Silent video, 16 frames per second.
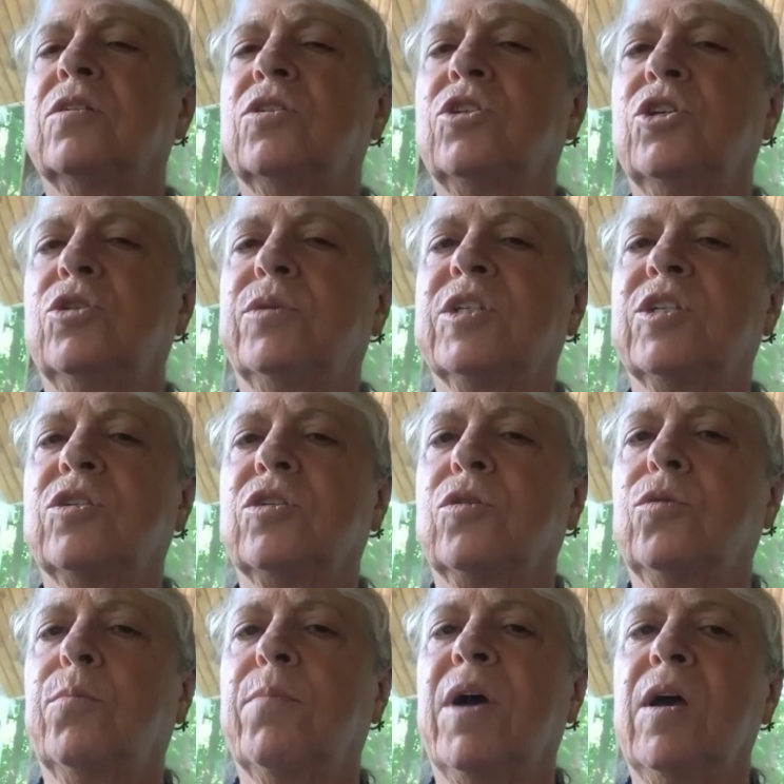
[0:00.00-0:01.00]
to
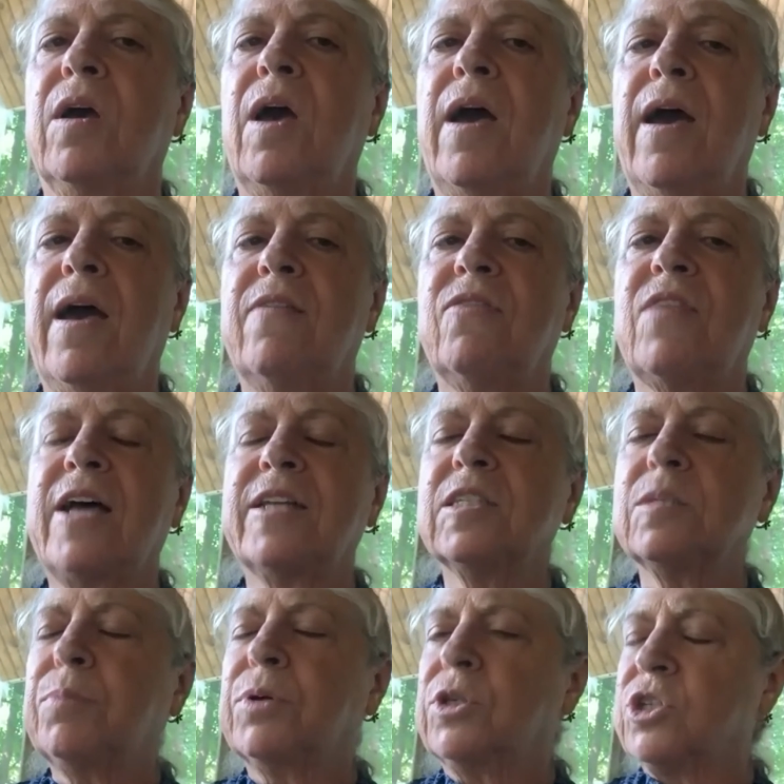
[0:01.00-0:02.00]
assume.
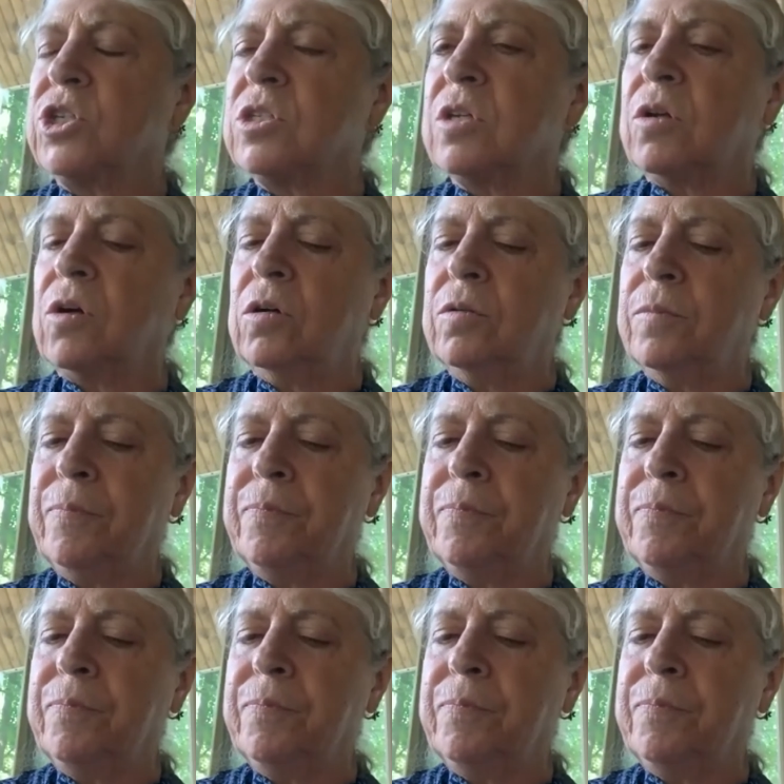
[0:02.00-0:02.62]
That's personal.